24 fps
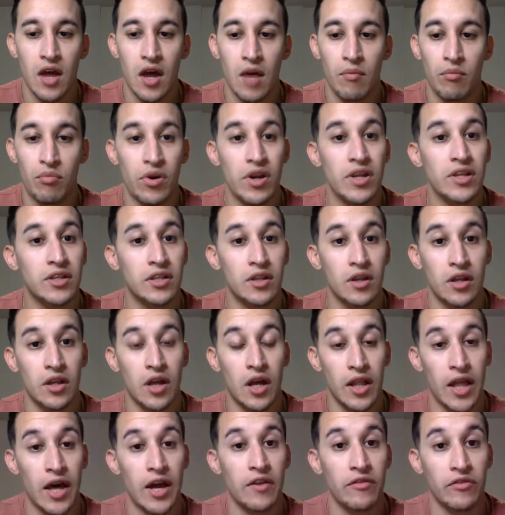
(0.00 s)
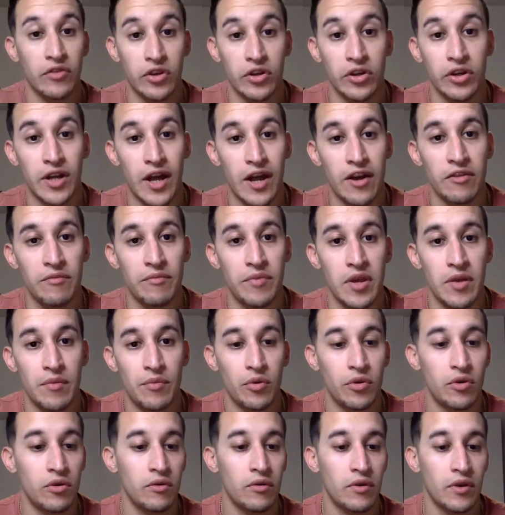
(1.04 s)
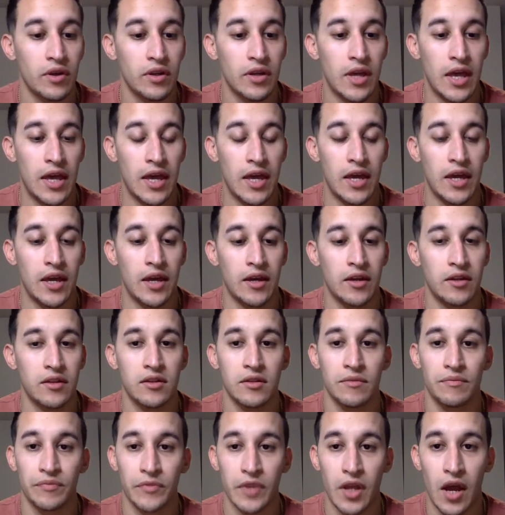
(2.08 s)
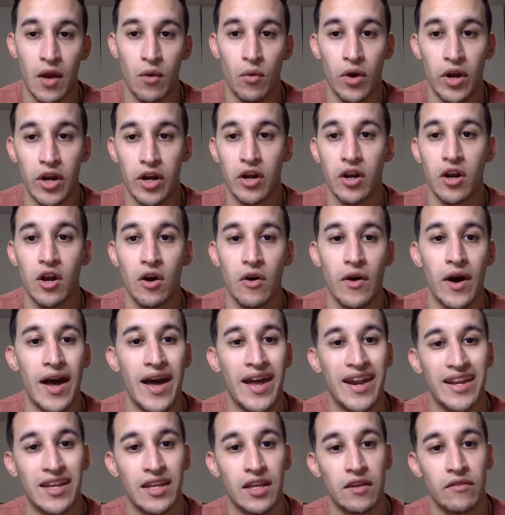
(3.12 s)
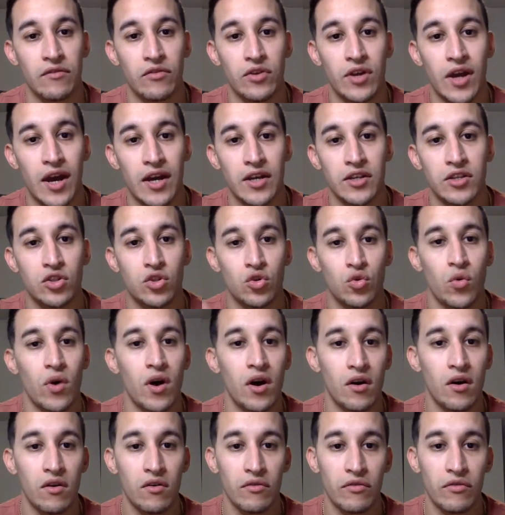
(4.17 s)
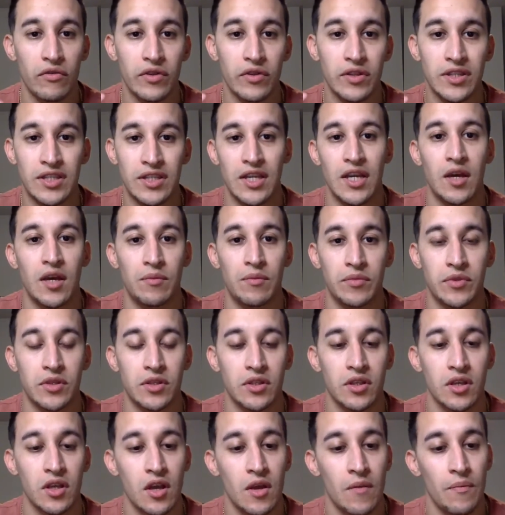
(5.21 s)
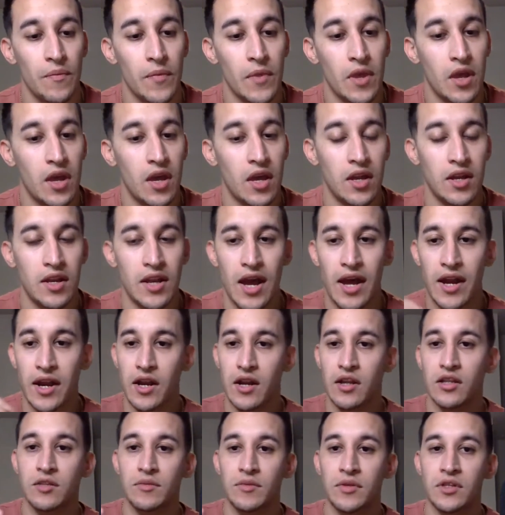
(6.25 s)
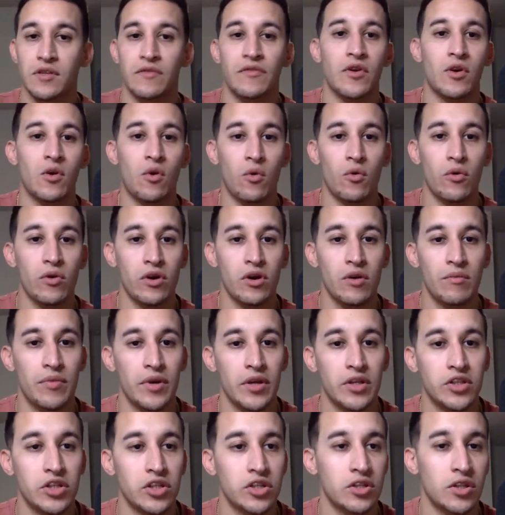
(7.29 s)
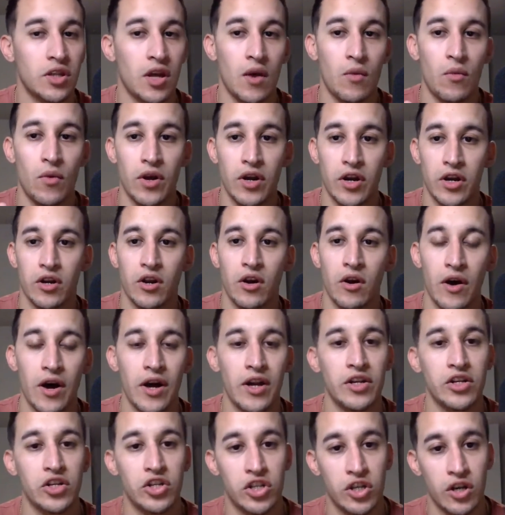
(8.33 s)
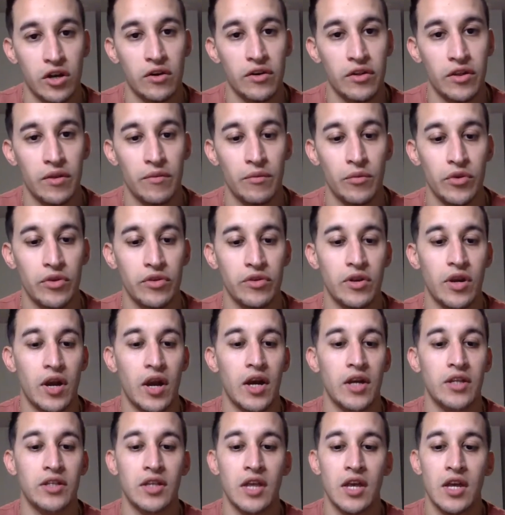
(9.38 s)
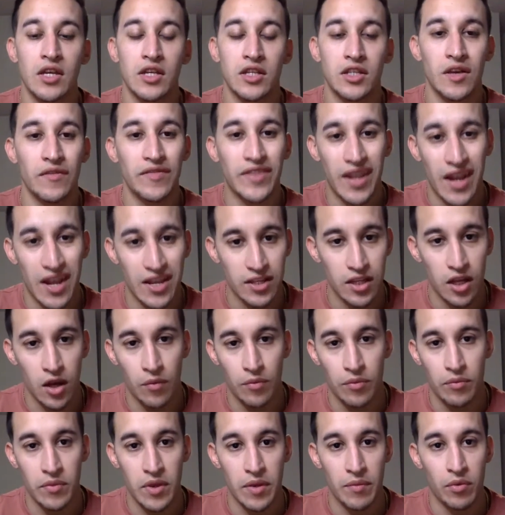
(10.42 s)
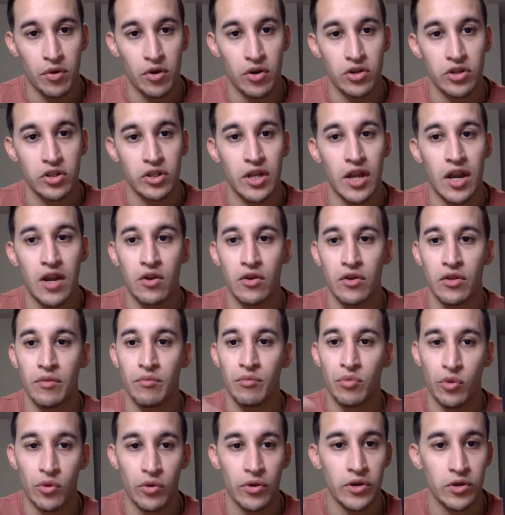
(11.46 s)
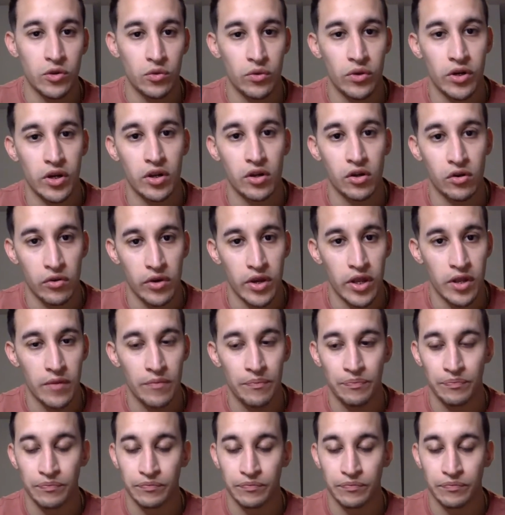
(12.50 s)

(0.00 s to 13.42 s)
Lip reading: brings a lot of good out of people. And I wanted to go ahead and give you guys 12 tips, and not in a specific order, but just I wanted to go ahead and share them with you guys. Stuff that has helped me personally. And I know the boys would agree.